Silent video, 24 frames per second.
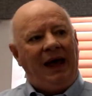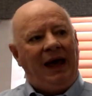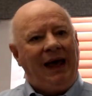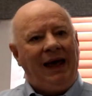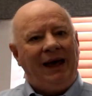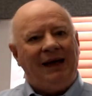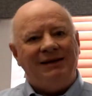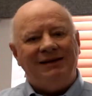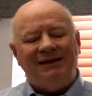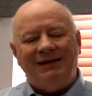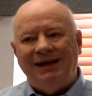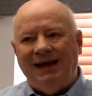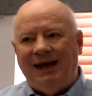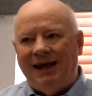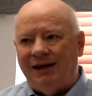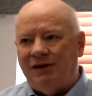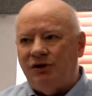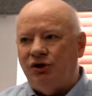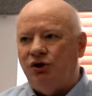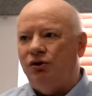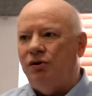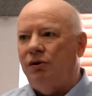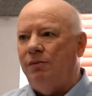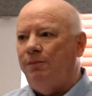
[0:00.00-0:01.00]
is
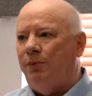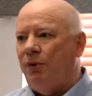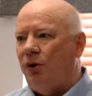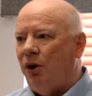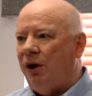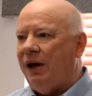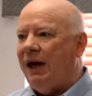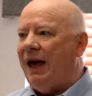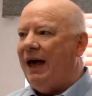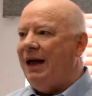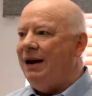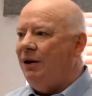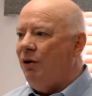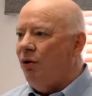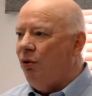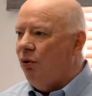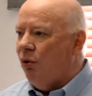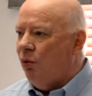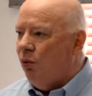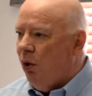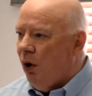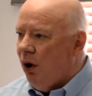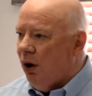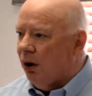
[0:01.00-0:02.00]
get your book and go to
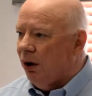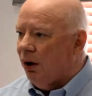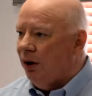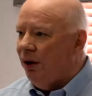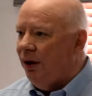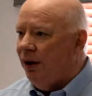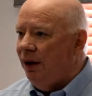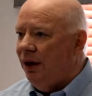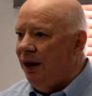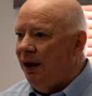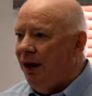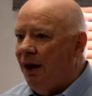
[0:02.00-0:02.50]
work.